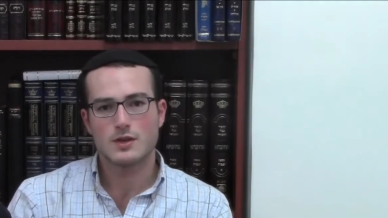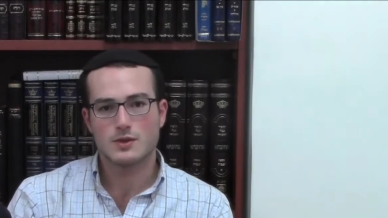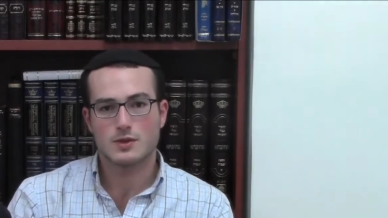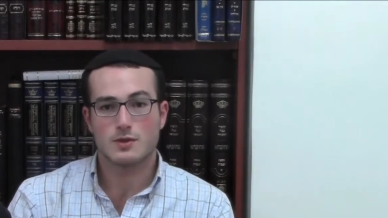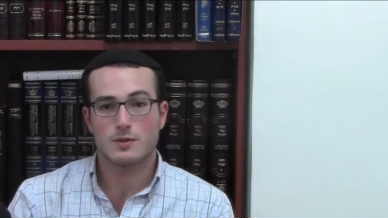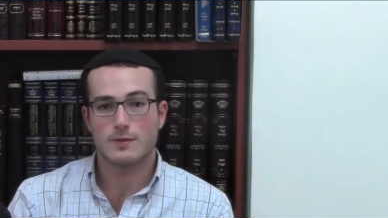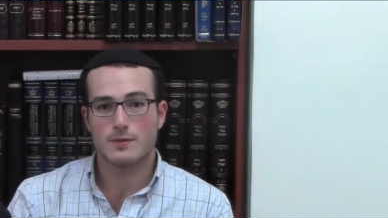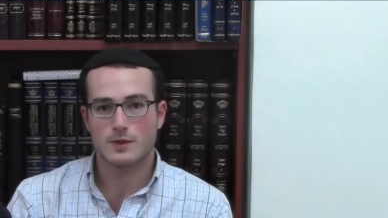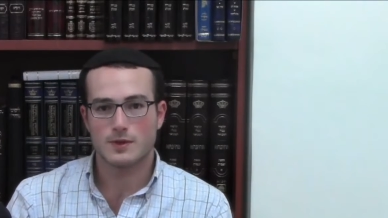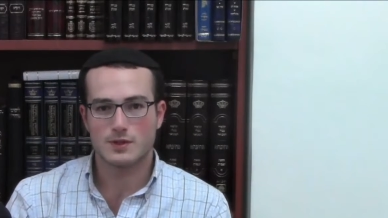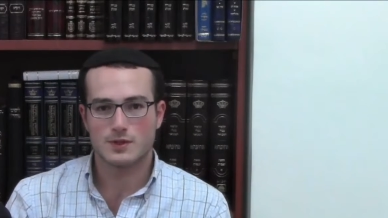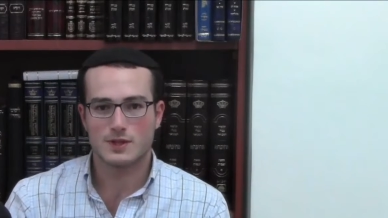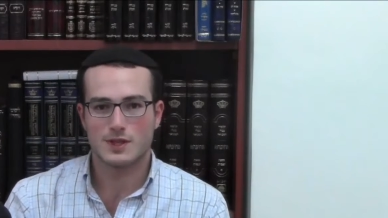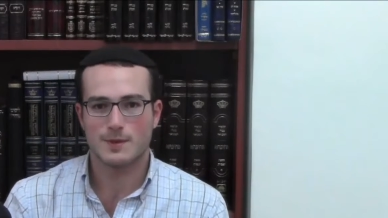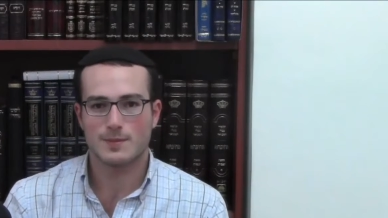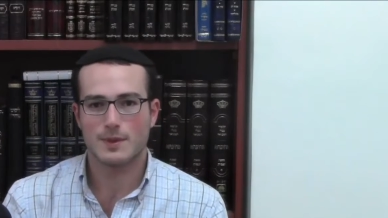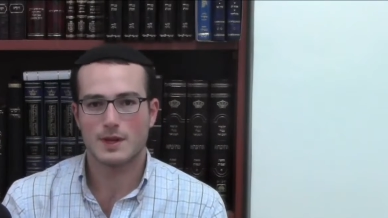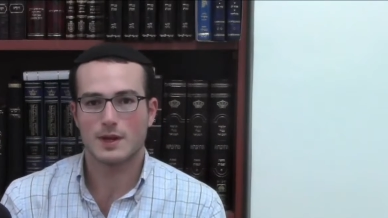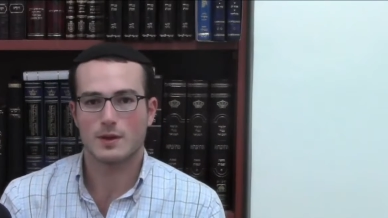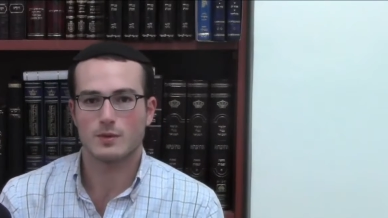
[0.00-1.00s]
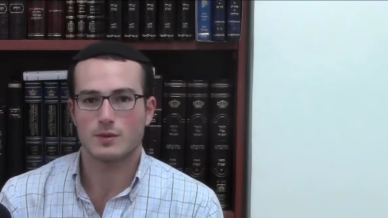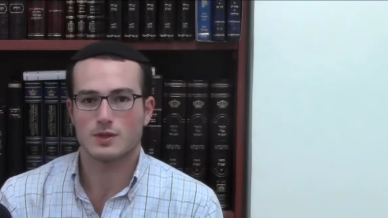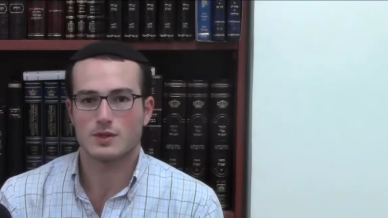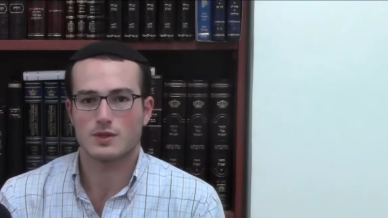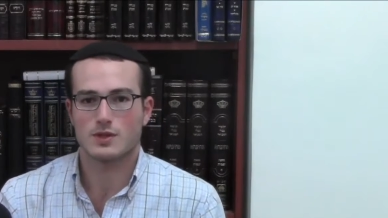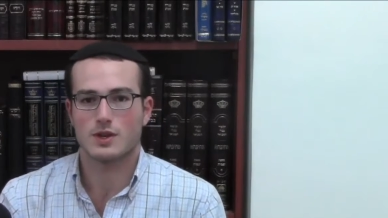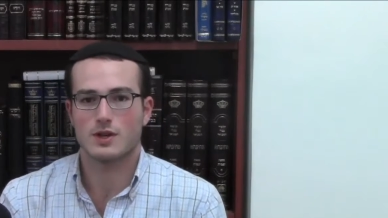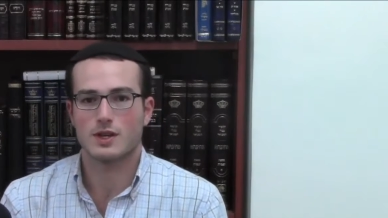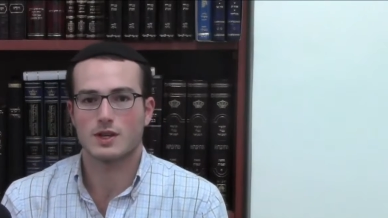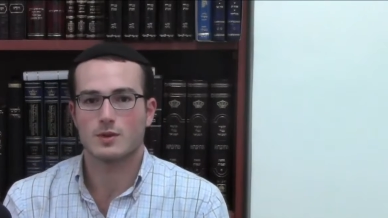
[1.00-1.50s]
So the first step that we're
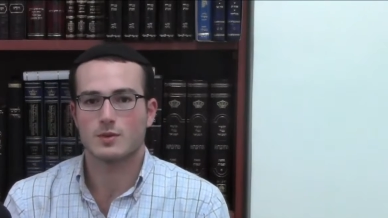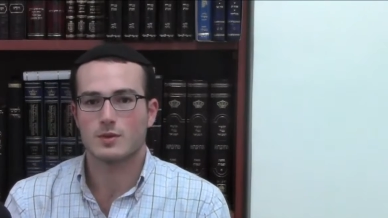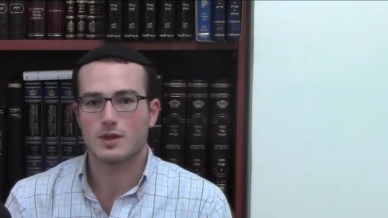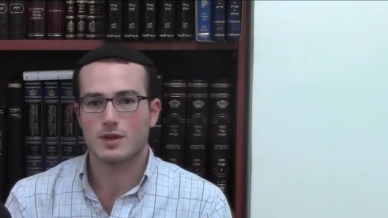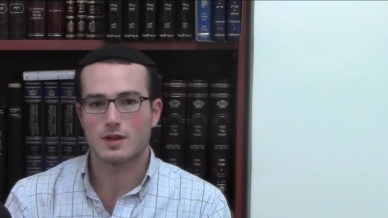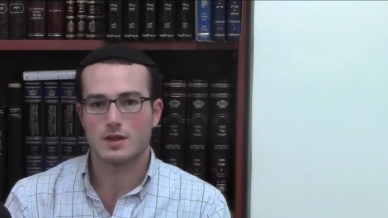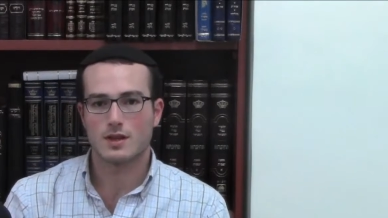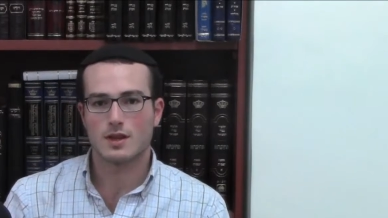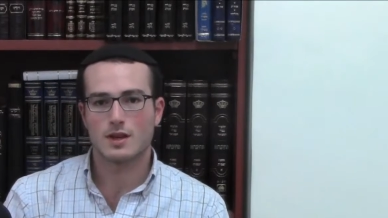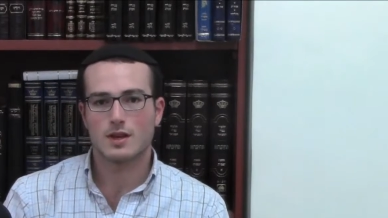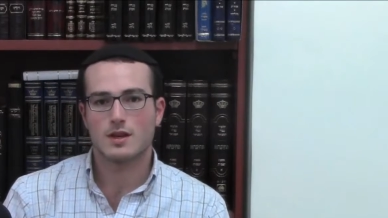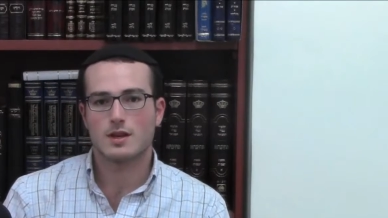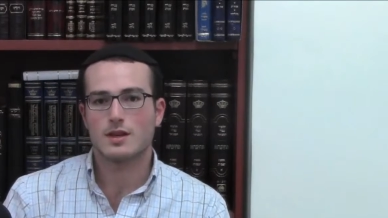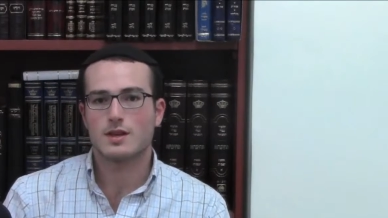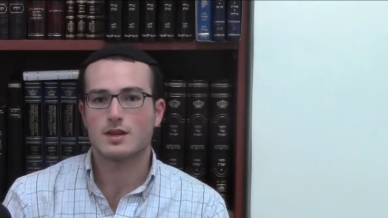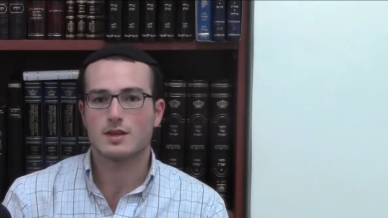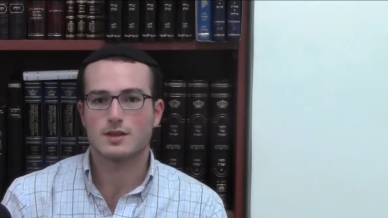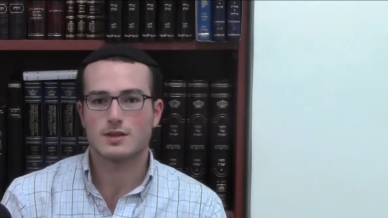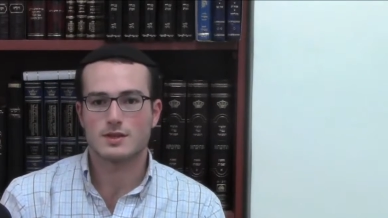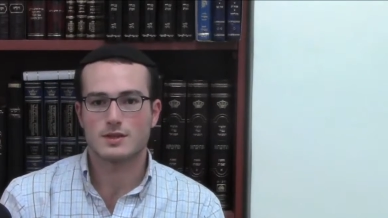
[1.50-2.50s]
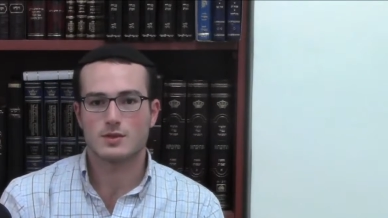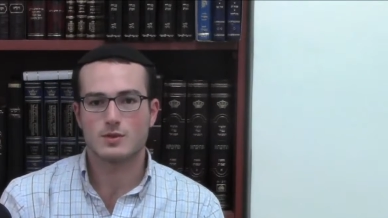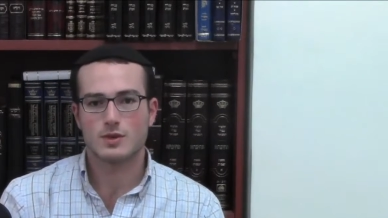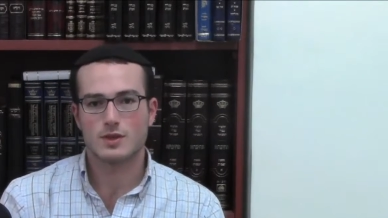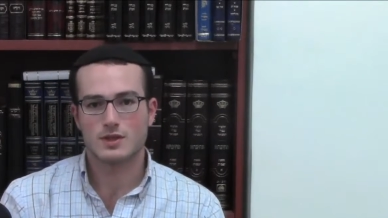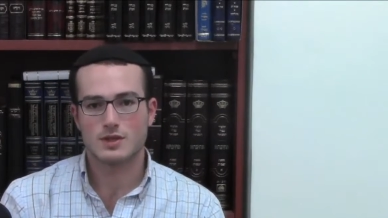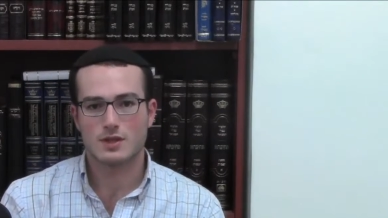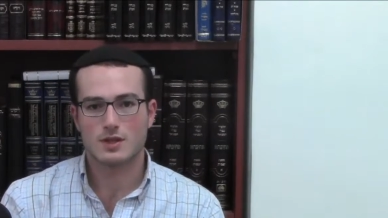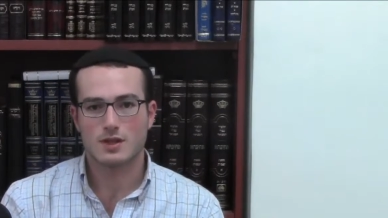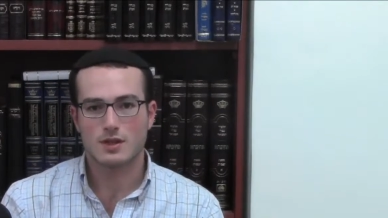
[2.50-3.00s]
starting with is
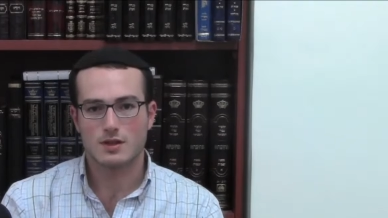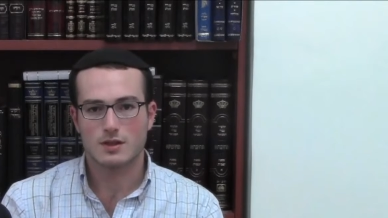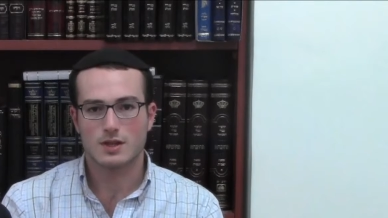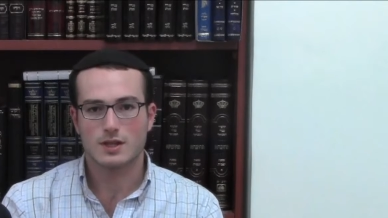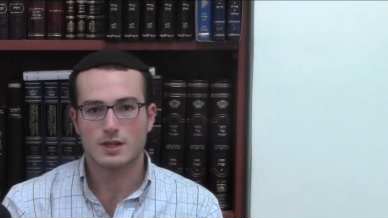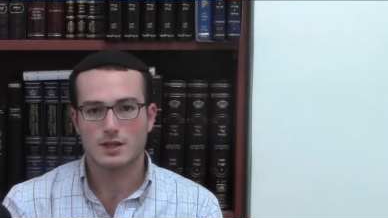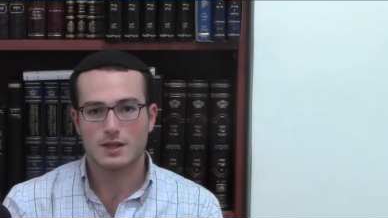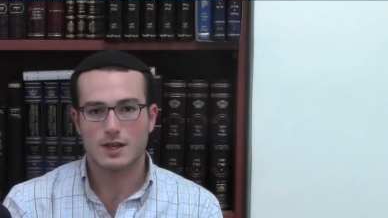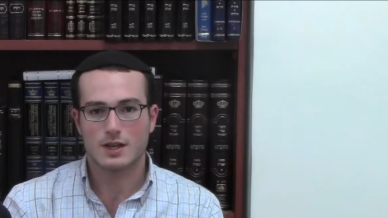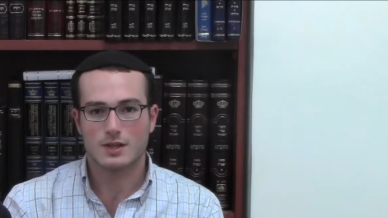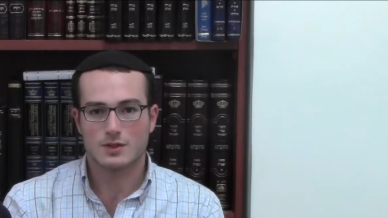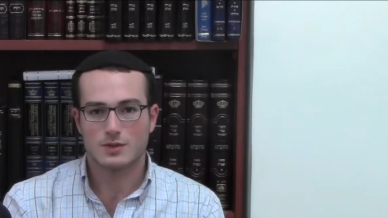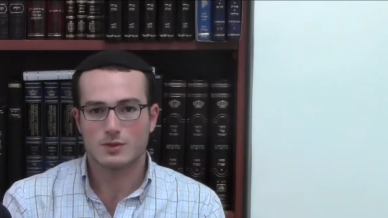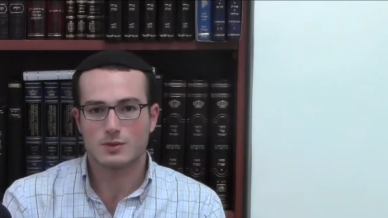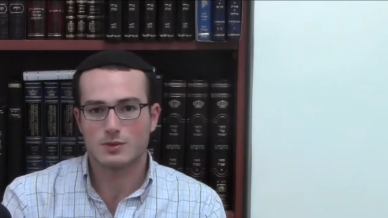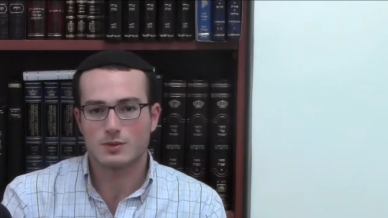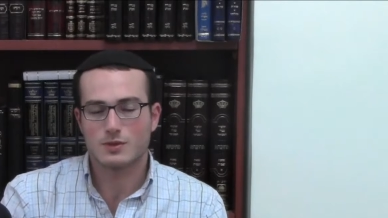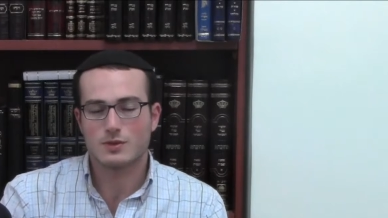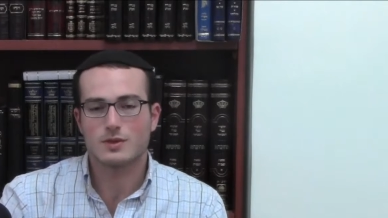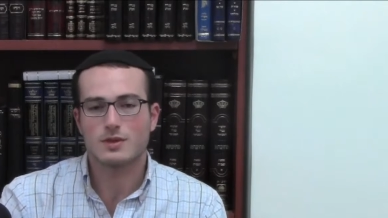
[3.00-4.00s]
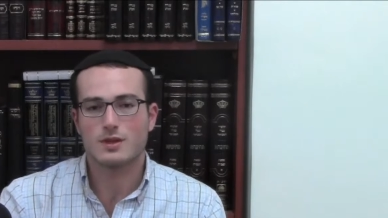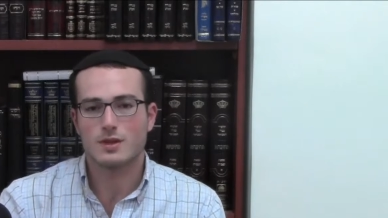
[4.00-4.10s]
doing something called hitkashrut,